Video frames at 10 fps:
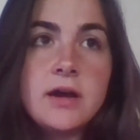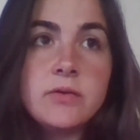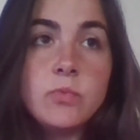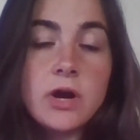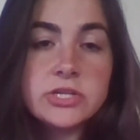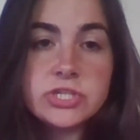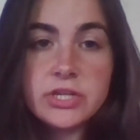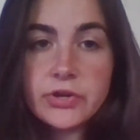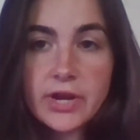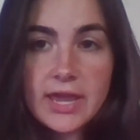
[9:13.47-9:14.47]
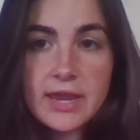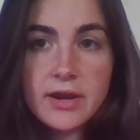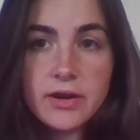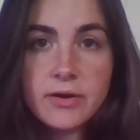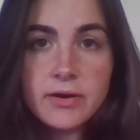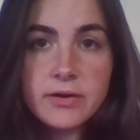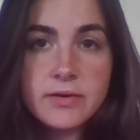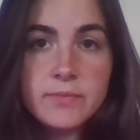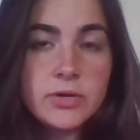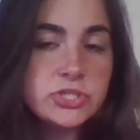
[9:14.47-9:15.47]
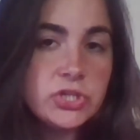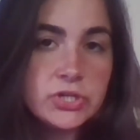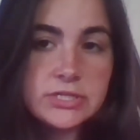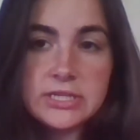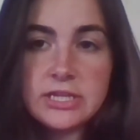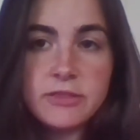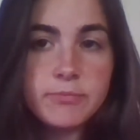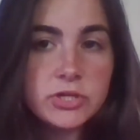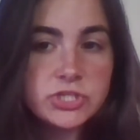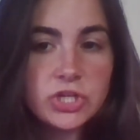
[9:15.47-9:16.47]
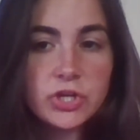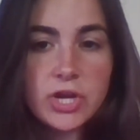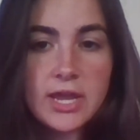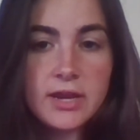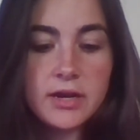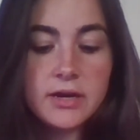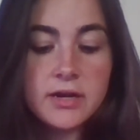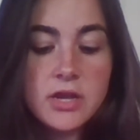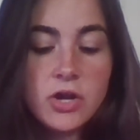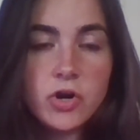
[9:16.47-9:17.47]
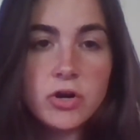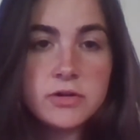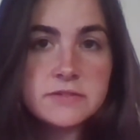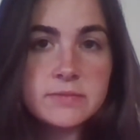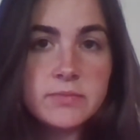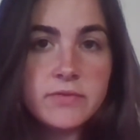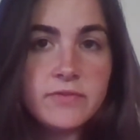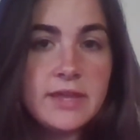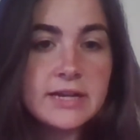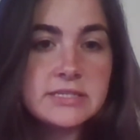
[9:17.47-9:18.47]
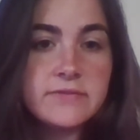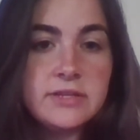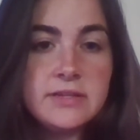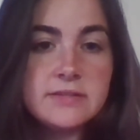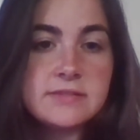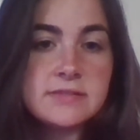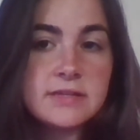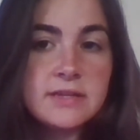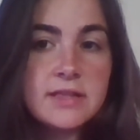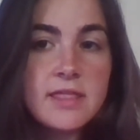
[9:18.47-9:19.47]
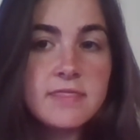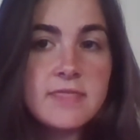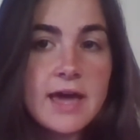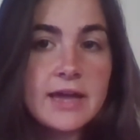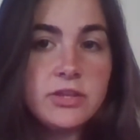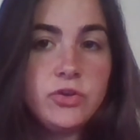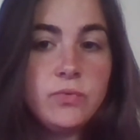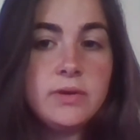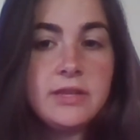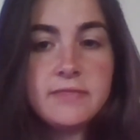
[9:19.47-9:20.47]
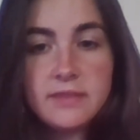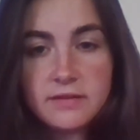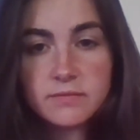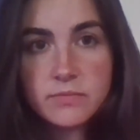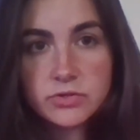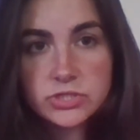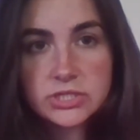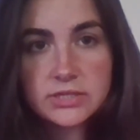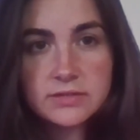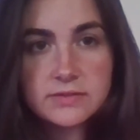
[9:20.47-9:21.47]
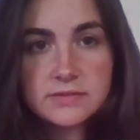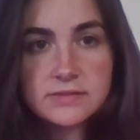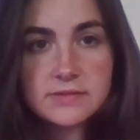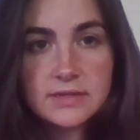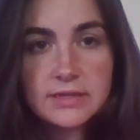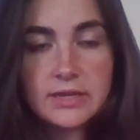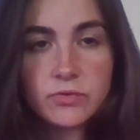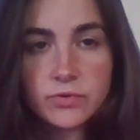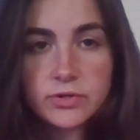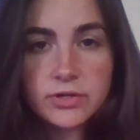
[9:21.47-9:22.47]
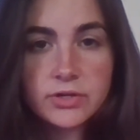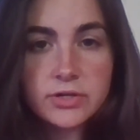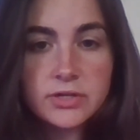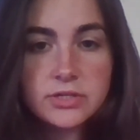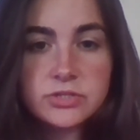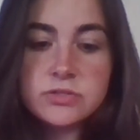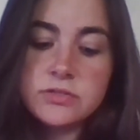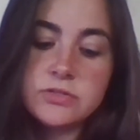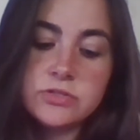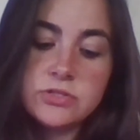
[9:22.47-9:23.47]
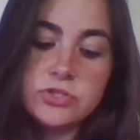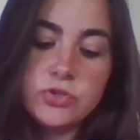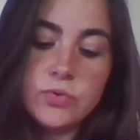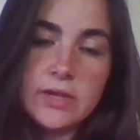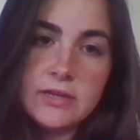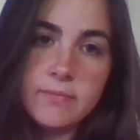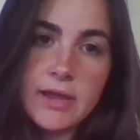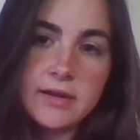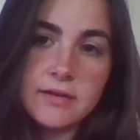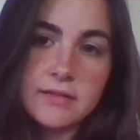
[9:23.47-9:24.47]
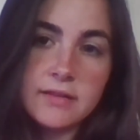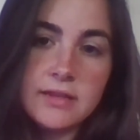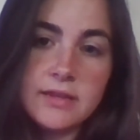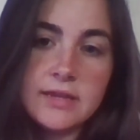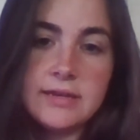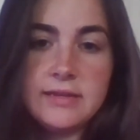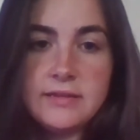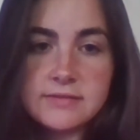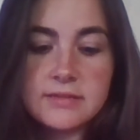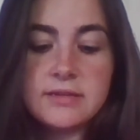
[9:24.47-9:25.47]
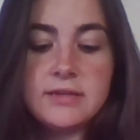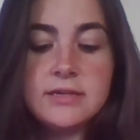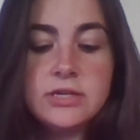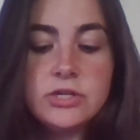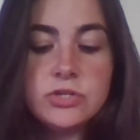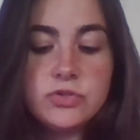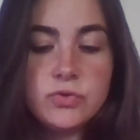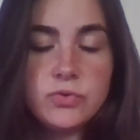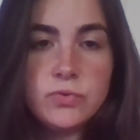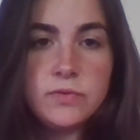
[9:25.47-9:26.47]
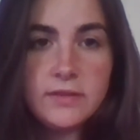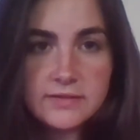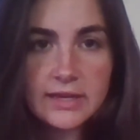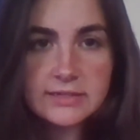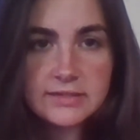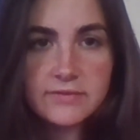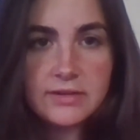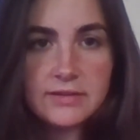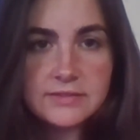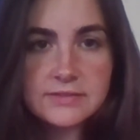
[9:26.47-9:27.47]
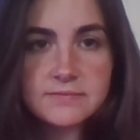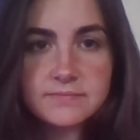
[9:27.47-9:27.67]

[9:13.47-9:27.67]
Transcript: washing your hair, brushing your teeth, brushing your hair are all some of the activities that you need these motions in order to independently and easily do these activities.